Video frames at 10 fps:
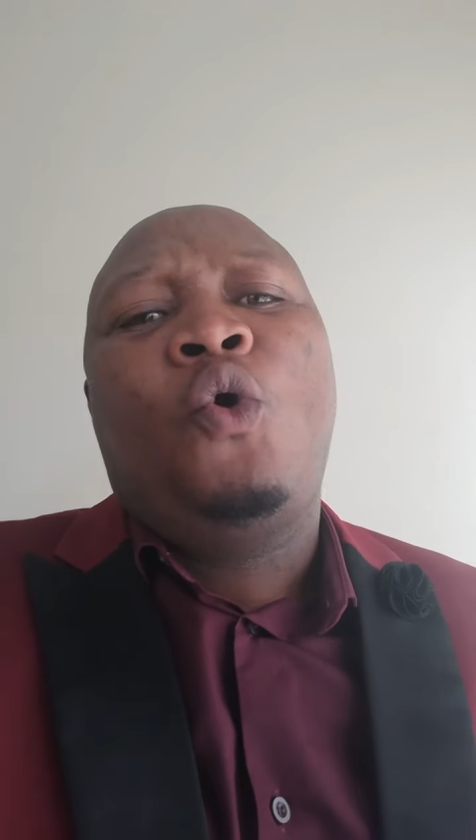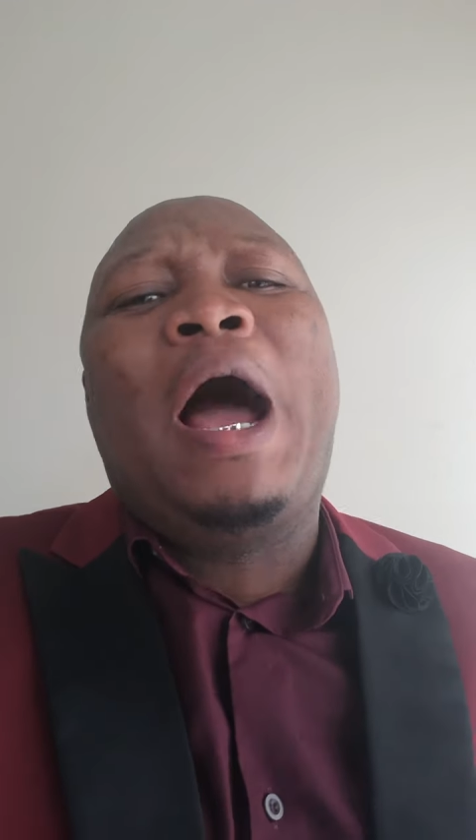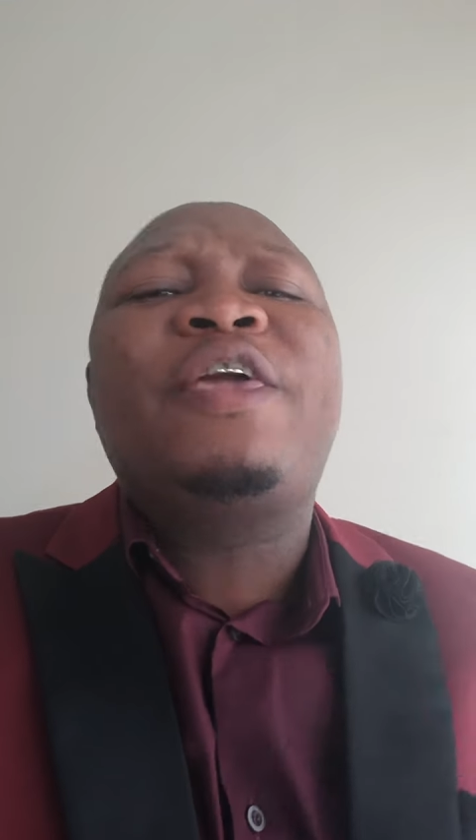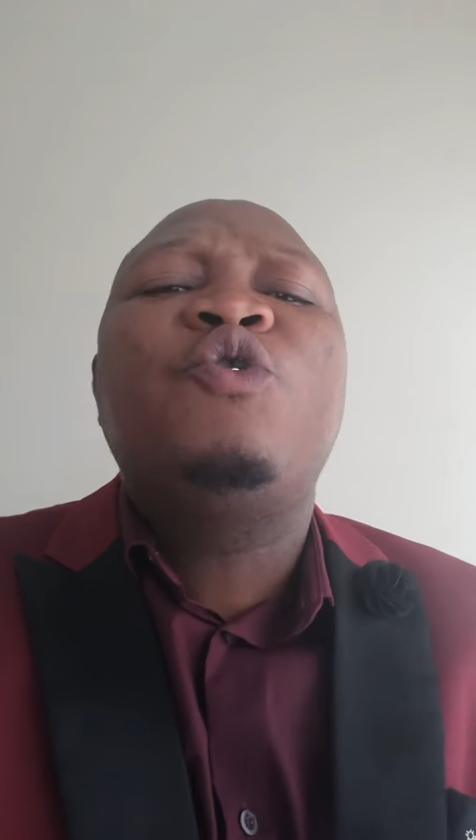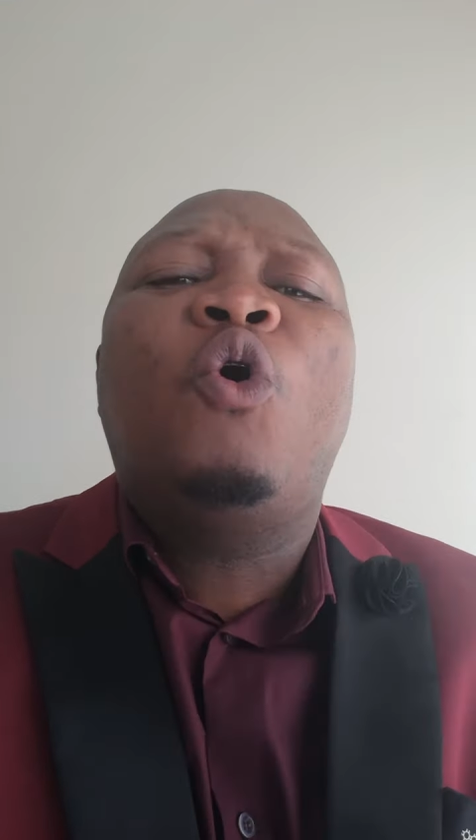
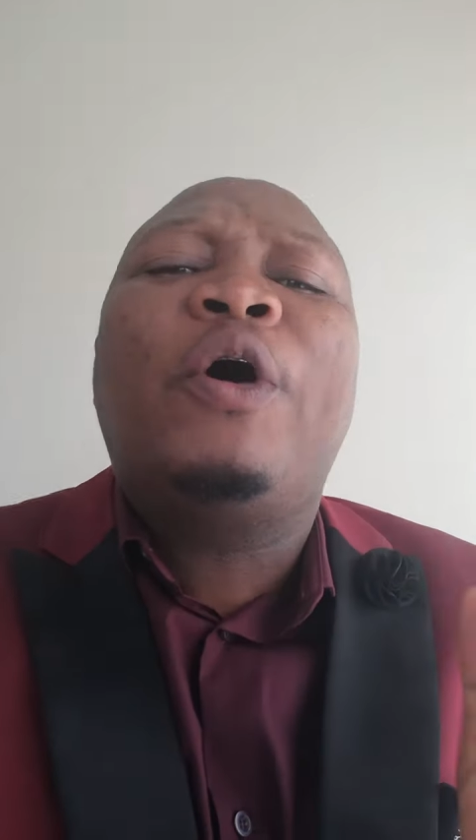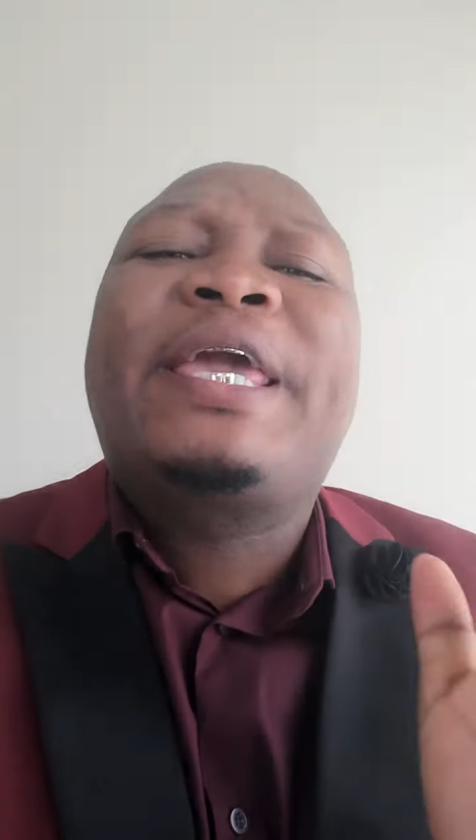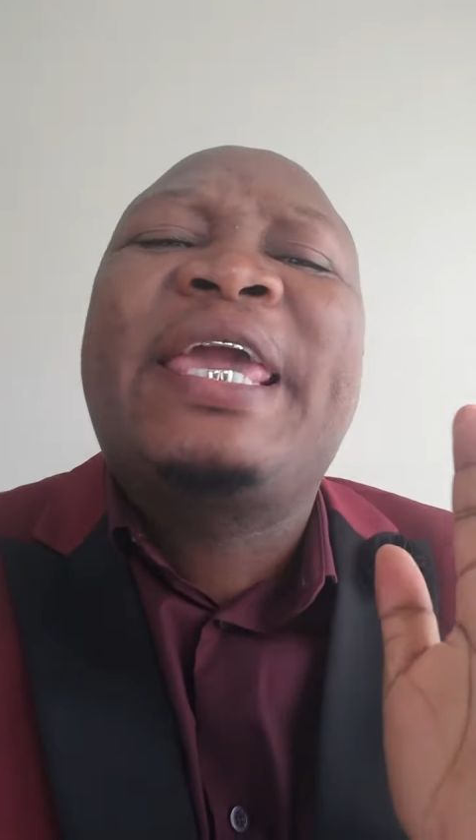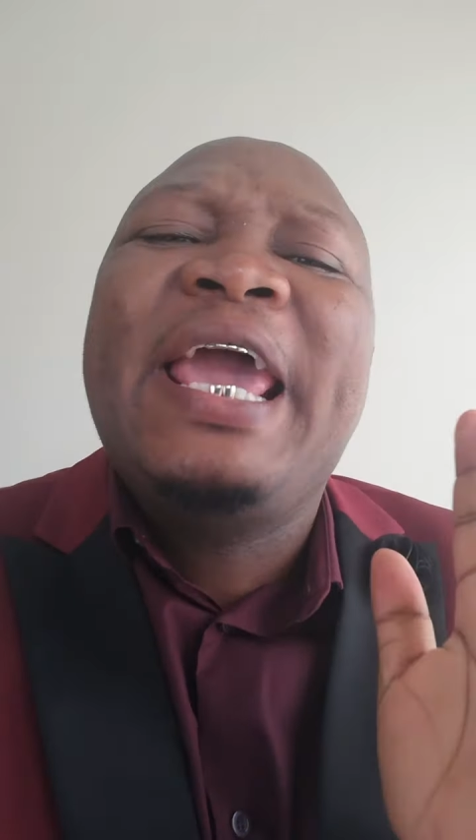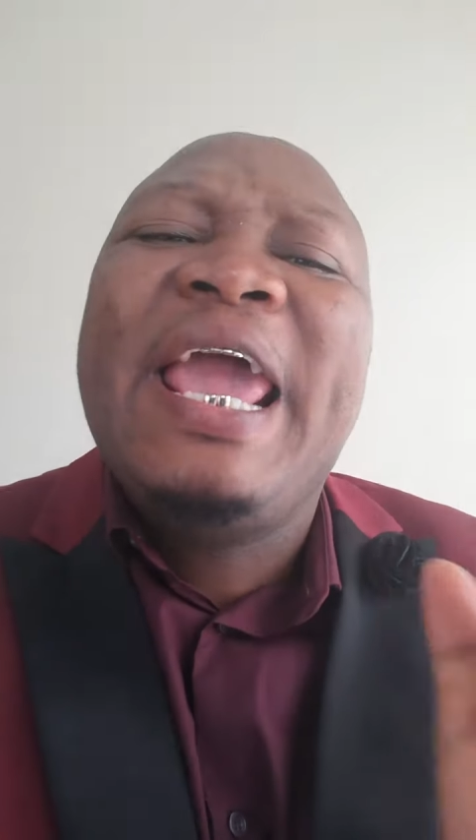Are you
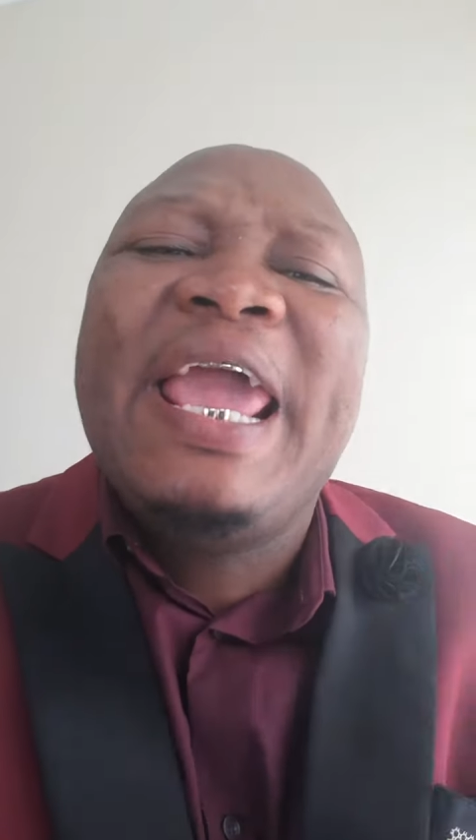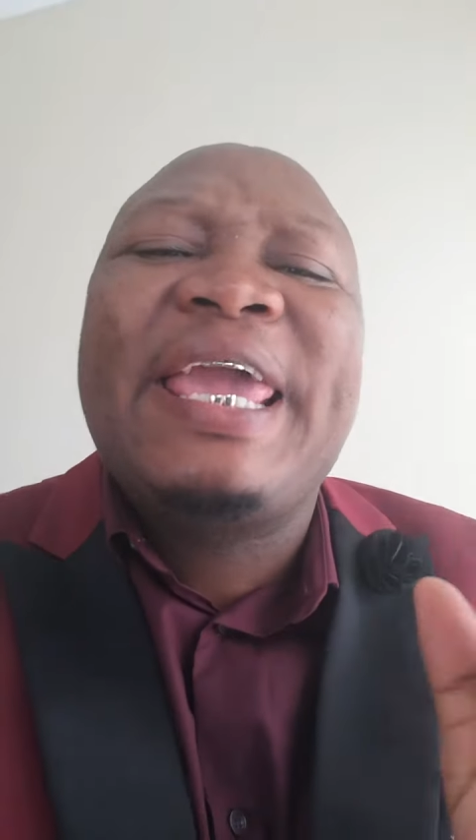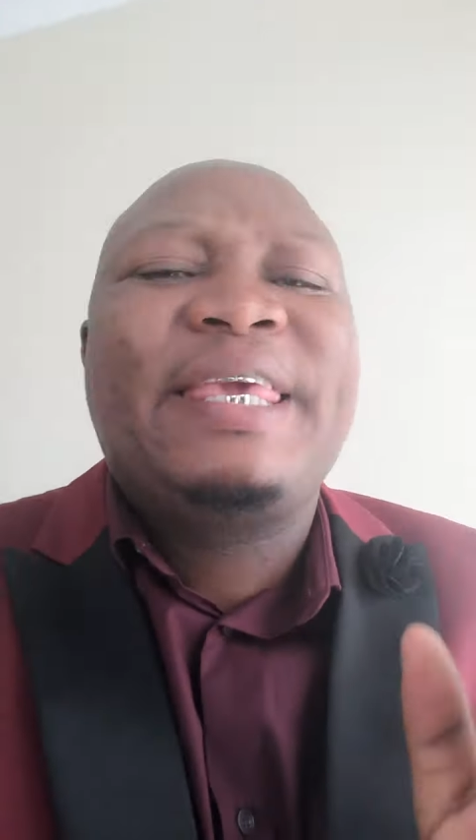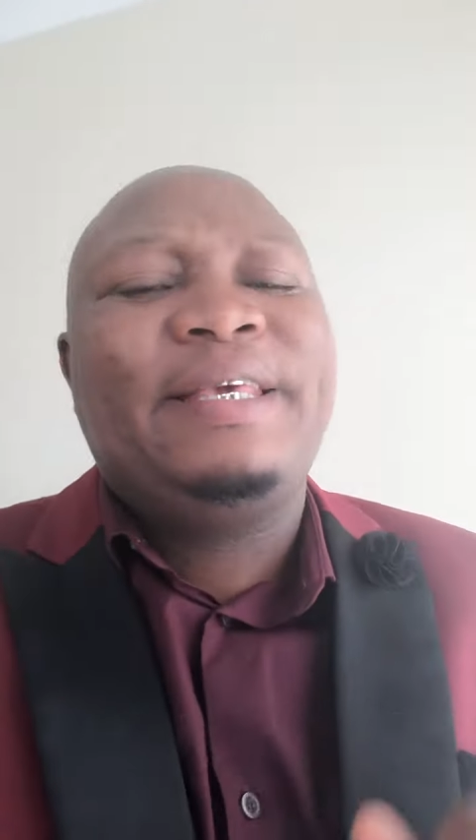okay?